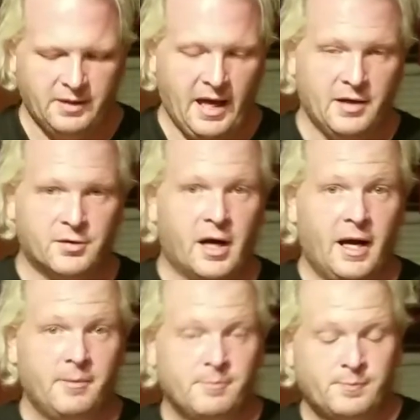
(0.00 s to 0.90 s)
that
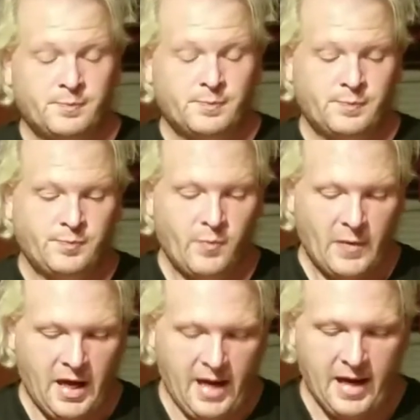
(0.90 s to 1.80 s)
dry,
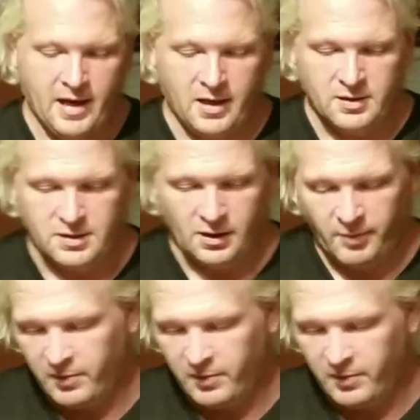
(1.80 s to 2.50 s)
and it'll